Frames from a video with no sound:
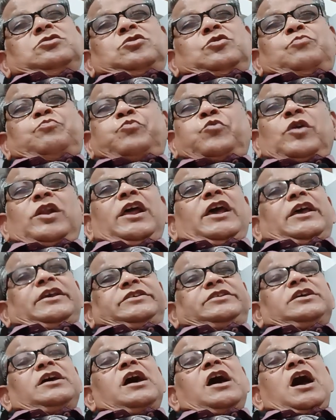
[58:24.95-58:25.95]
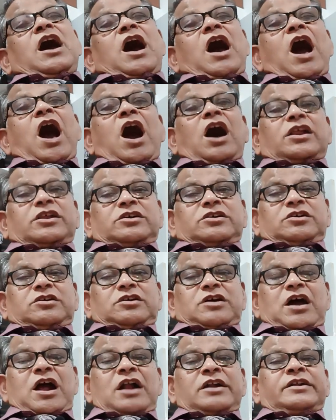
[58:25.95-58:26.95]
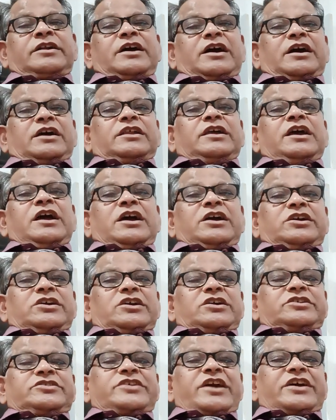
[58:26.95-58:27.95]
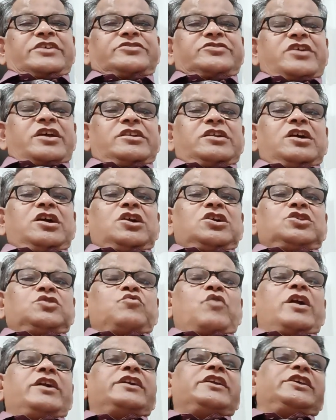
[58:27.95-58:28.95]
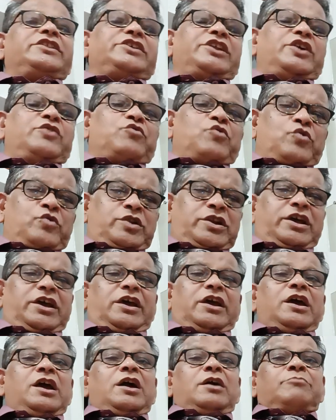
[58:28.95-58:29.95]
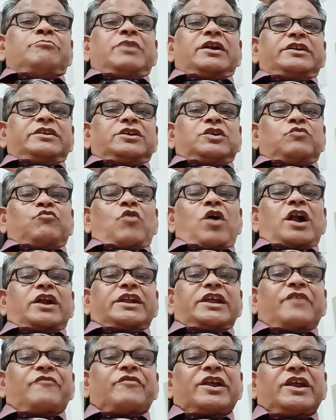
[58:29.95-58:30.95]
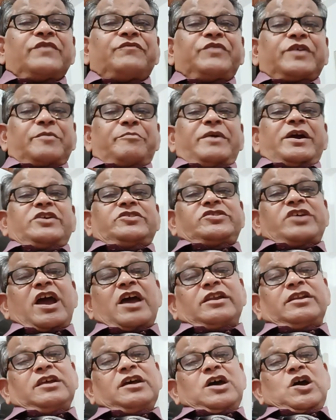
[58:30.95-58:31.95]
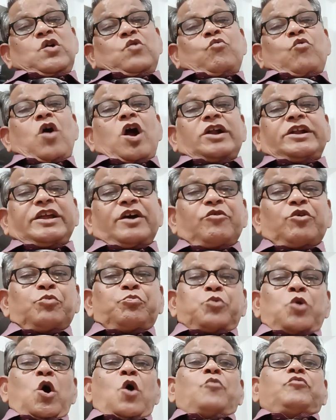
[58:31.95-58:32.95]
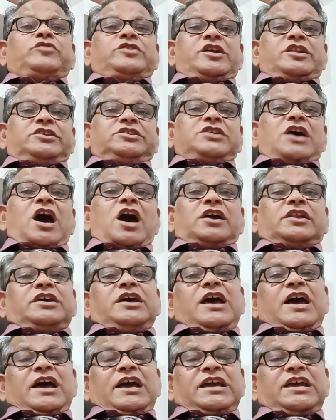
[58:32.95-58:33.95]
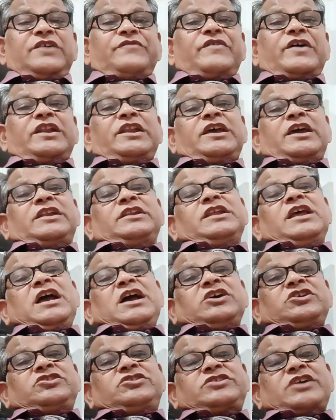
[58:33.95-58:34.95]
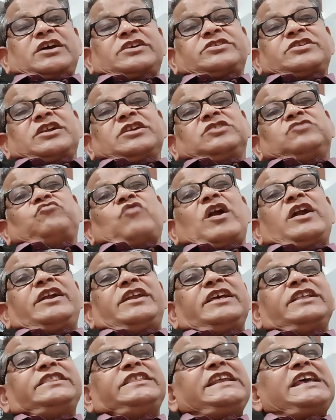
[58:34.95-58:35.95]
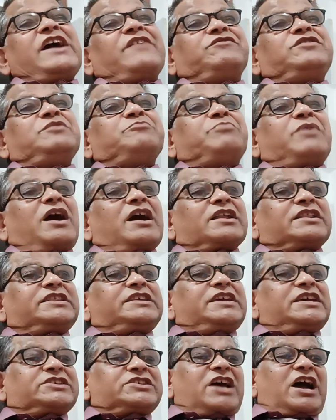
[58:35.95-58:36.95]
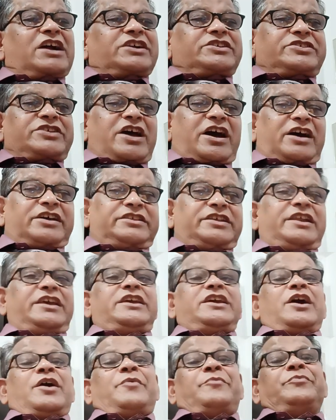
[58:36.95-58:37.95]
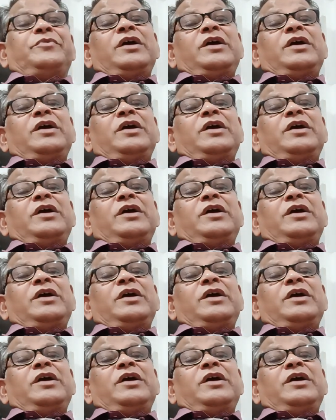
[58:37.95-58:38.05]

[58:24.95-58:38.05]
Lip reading: police are under Section 23 only. But whatever information, whatever provisions are given in Section 23 of the Bharatiya Saksha Adhiniyam,